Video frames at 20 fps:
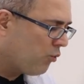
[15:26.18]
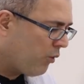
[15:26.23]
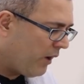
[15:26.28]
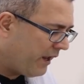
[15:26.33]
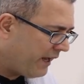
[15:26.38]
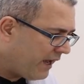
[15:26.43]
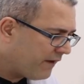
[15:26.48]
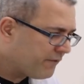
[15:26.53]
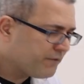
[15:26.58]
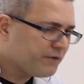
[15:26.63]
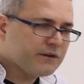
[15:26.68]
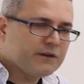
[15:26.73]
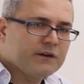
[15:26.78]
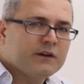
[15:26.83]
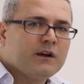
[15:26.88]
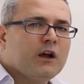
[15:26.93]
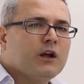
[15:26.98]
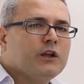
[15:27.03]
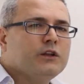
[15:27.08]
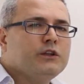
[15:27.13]
whenever
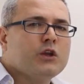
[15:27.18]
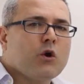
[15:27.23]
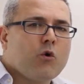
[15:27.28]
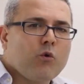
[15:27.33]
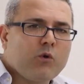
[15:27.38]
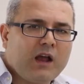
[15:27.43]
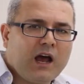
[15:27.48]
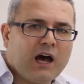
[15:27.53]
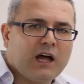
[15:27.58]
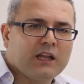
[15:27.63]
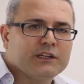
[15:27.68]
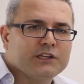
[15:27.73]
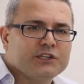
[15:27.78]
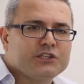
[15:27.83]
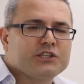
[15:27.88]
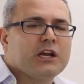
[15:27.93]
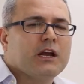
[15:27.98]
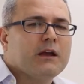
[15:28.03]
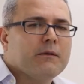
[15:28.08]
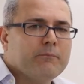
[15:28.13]
no
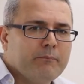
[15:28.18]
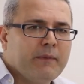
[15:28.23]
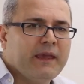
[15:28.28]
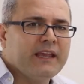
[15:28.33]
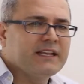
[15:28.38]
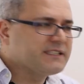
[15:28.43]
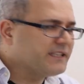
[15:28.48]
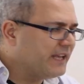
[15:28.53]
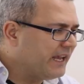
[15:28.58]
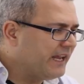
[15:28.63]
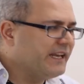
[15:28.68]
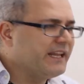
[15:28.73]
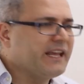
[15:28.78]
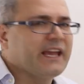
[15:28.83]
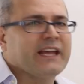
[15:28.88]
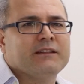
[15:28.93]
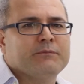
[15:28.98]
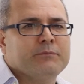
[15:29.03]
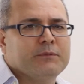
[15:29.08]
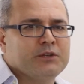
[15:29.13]
college makes any
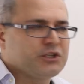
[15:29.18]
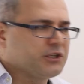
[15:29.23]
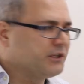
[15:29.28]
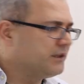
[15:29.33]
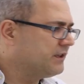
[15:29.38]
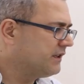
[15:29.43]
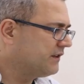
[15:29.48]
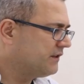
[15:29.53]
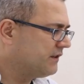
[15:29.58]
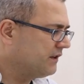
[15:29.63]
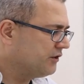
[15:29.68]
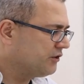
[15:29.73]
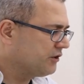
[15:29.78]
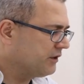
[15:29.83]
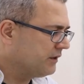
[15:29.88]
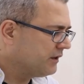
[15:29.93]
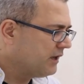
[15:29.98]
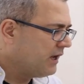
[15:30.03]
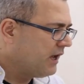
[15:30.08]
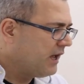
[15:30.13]
admission
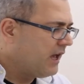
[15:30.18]
decision